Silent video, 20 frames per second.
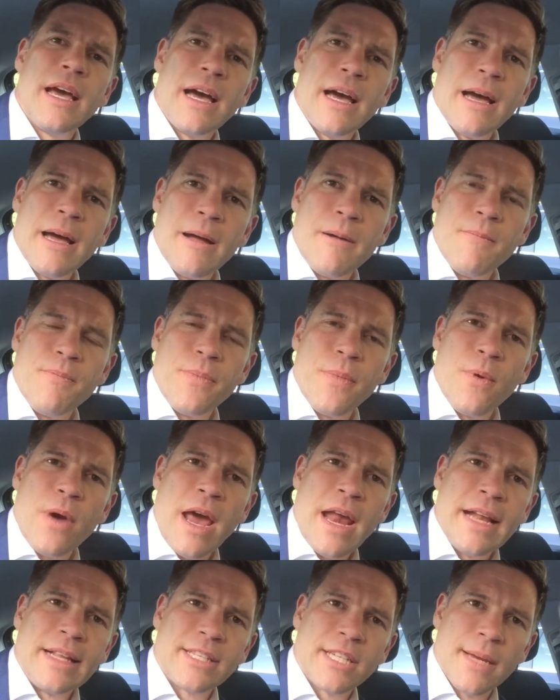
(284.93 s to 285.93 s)
Um,
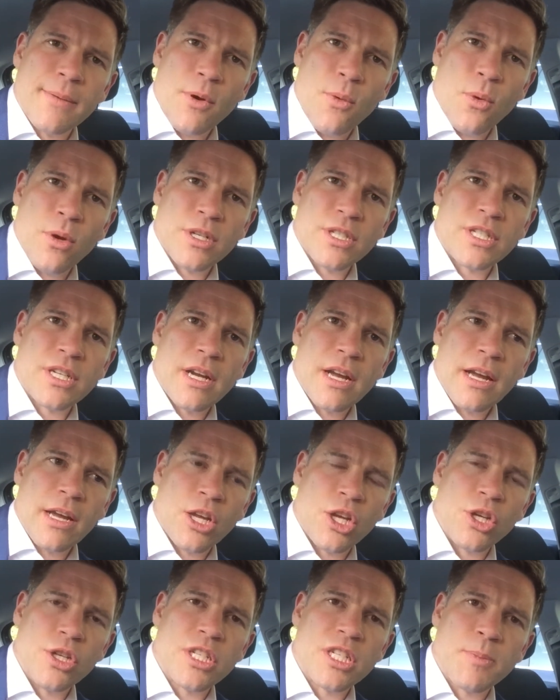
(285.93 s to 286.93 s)
anytime I watch a
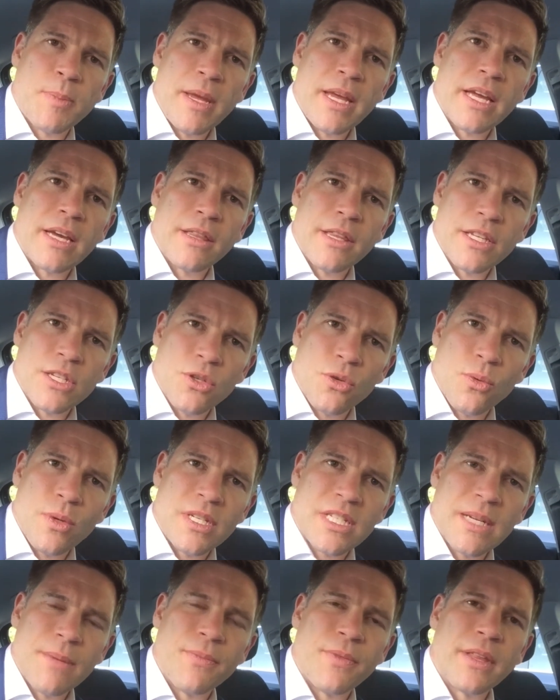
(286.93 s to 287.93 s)
good speaker, there's
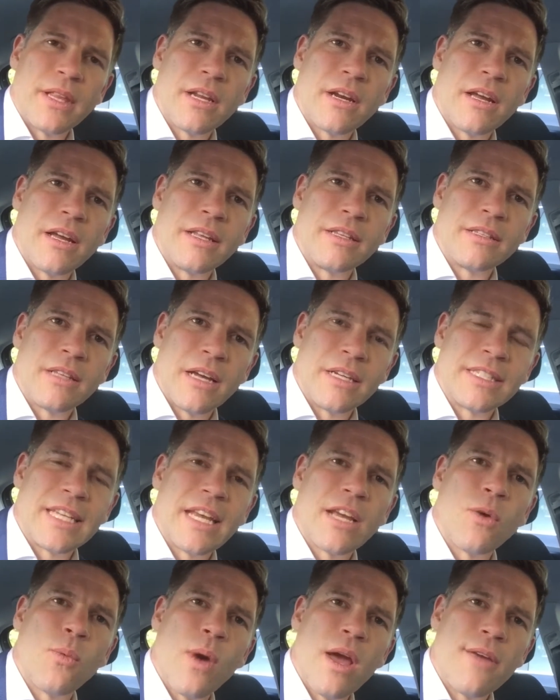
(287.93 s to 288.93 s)
always something that I, I
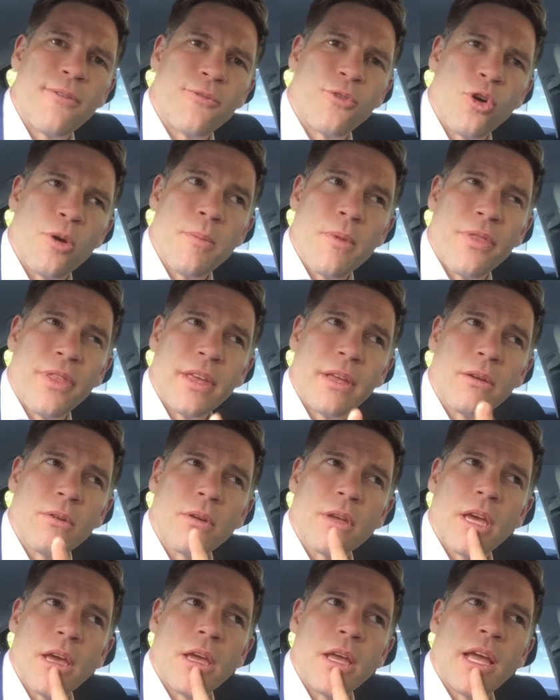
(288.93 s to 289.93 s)
take away from. I think,
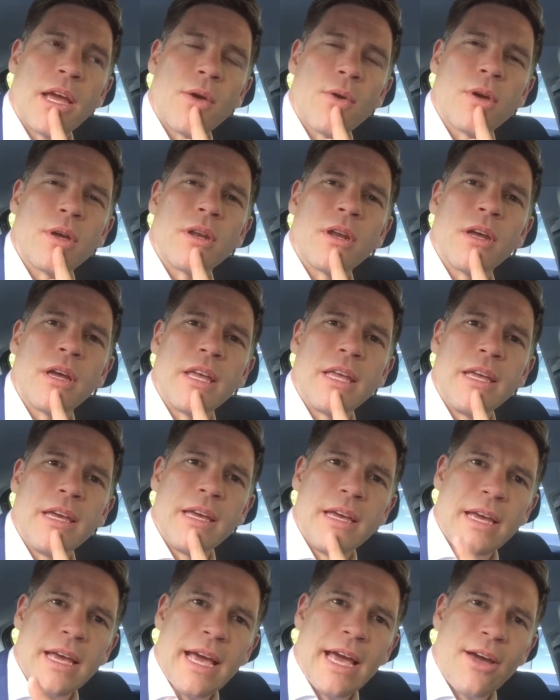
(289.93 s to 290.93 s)
okay, how could I
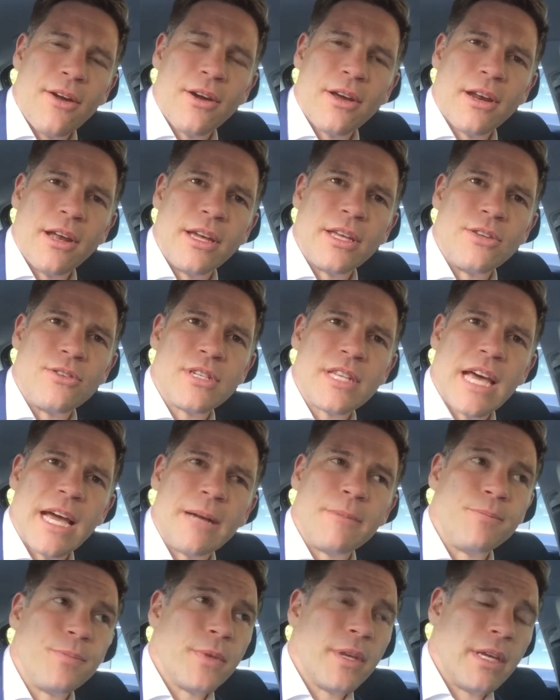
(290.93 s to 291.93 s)
how could I use
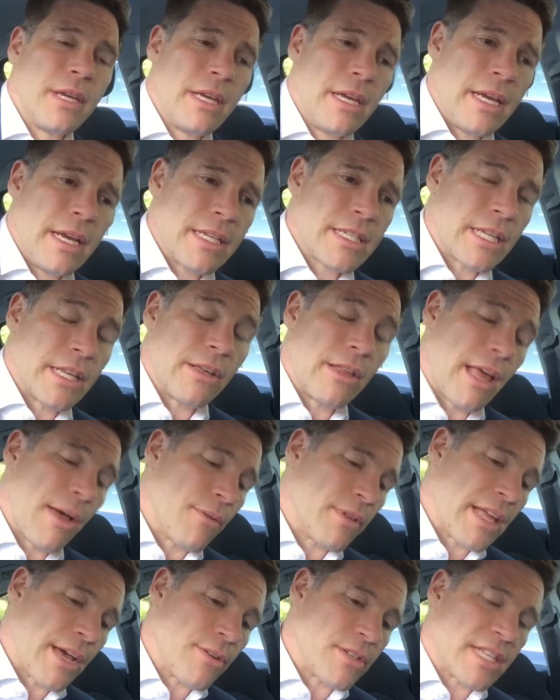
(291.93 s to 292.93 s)
that? So
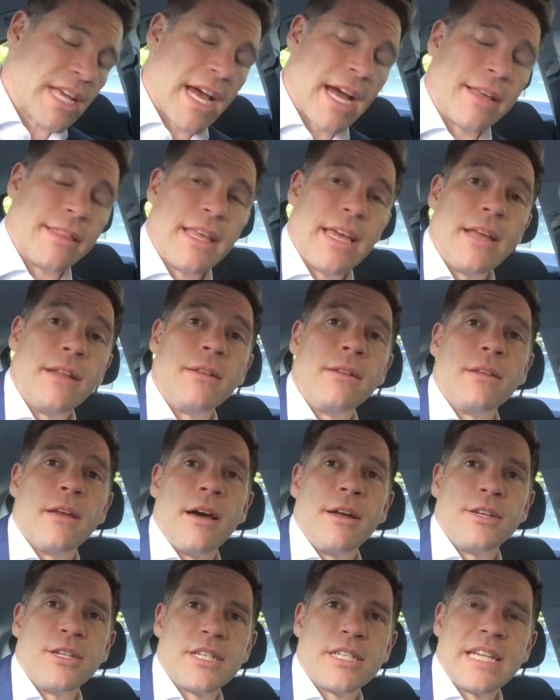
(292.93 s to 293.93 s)
that that was that, and then
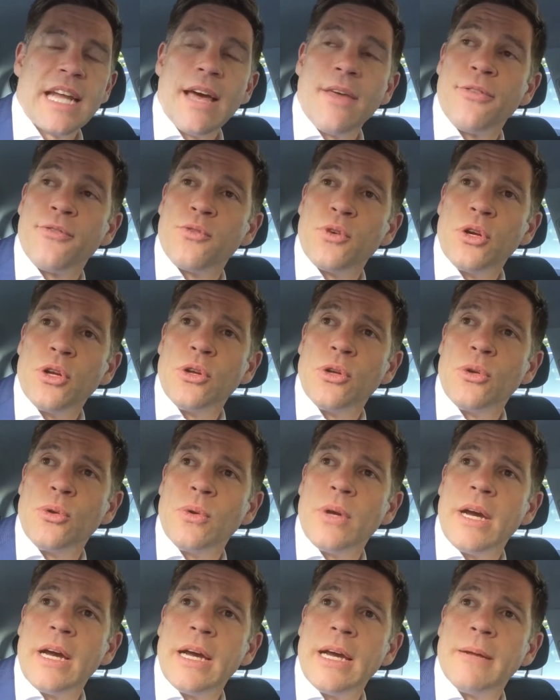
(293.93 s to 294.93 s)
I just sat
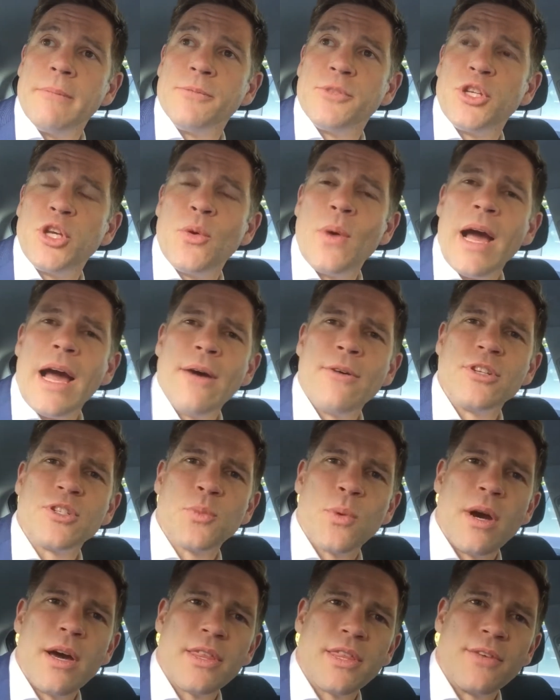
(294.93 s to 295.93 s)
through um, two hours
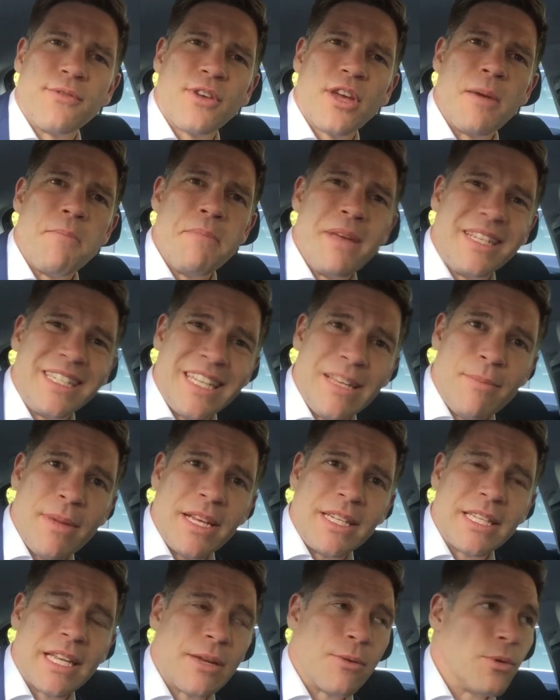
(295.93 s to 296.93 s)
worth of committee
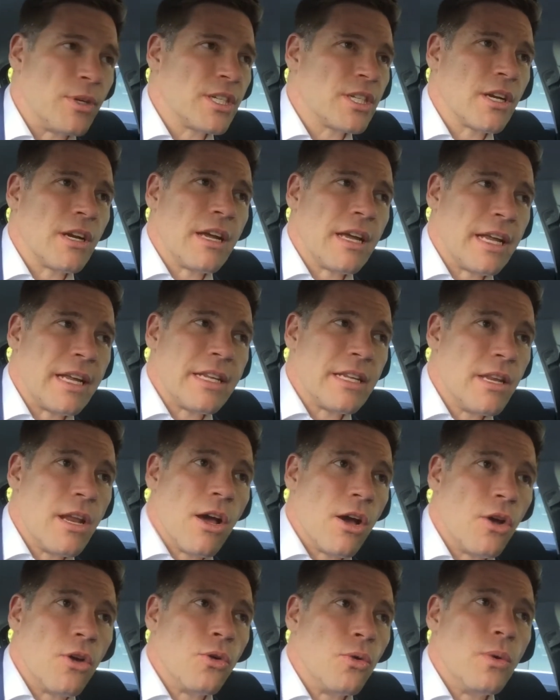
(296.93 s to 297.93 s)
meeting, which I had
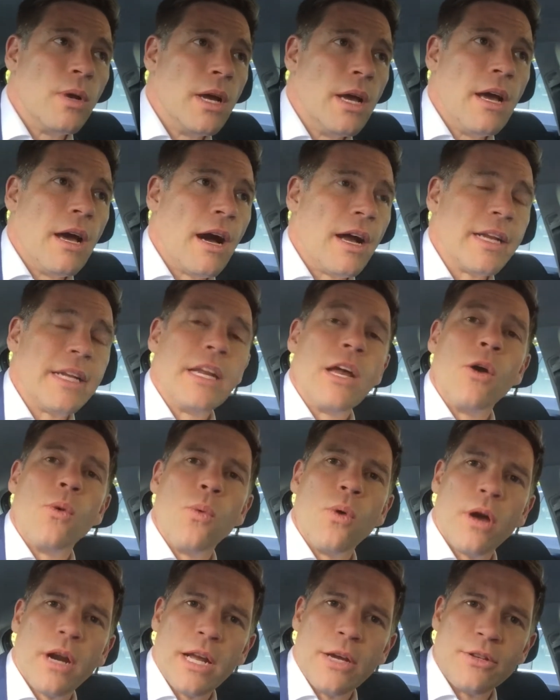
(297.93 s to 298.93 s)
no, I didn't know
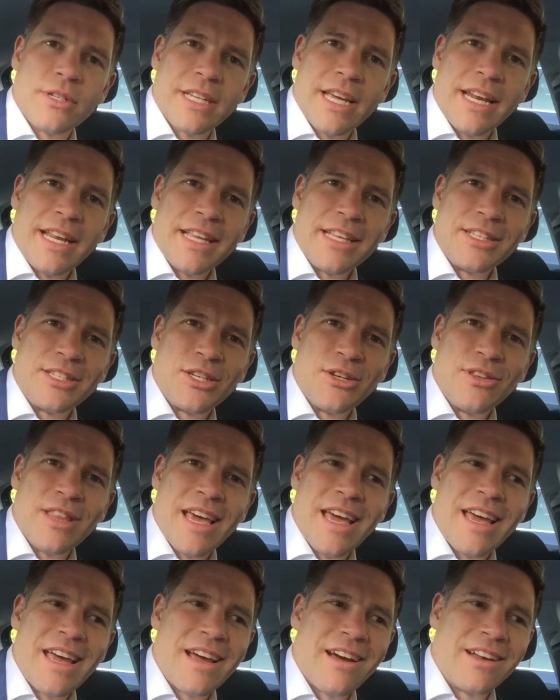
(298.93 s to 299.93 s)
what I was getting into
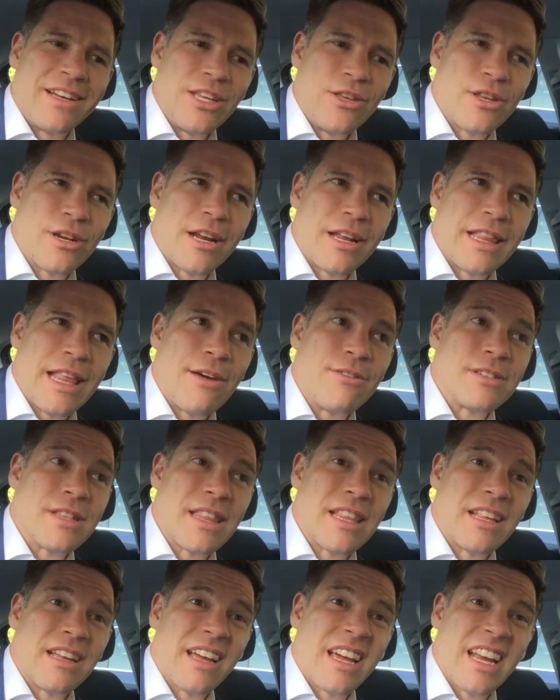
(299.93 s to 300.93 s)
there. I knew that I, that was the
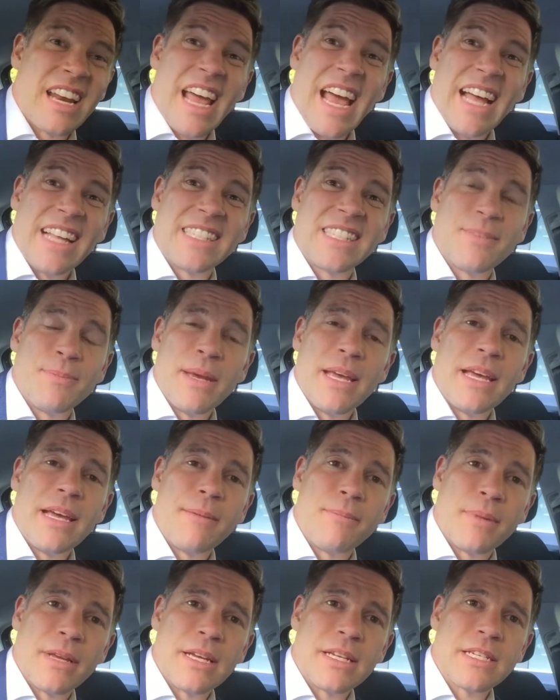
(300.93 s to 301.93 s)
thing I kind of had to be
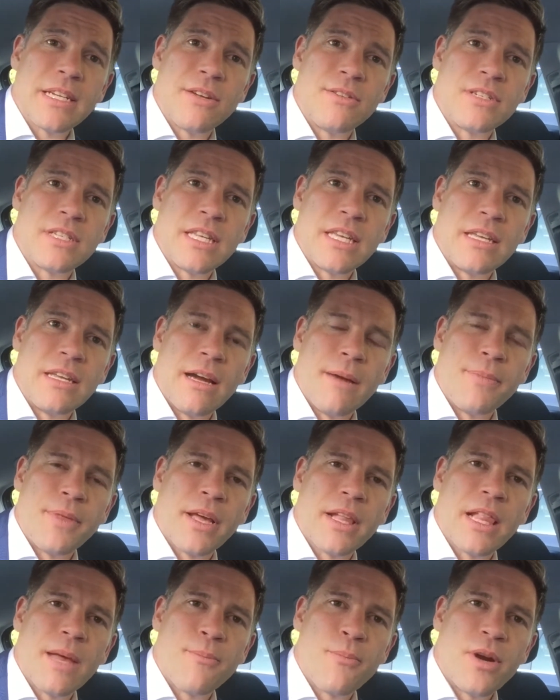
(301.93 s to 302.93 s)
at because I was the I'm the
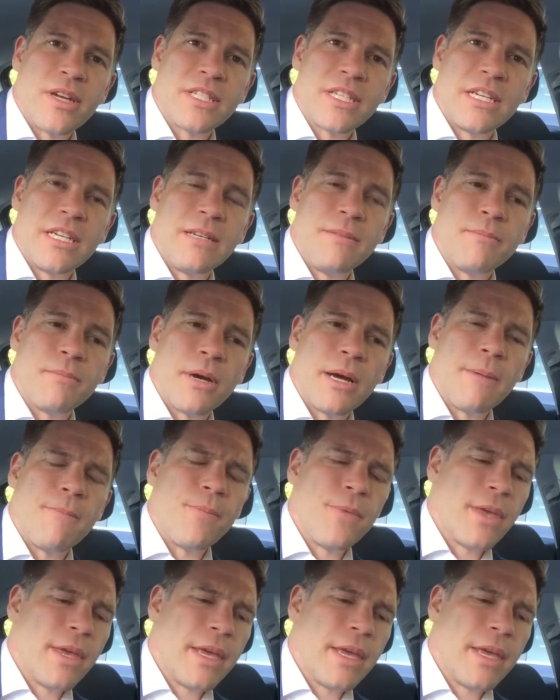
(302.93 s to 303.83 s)
club president, but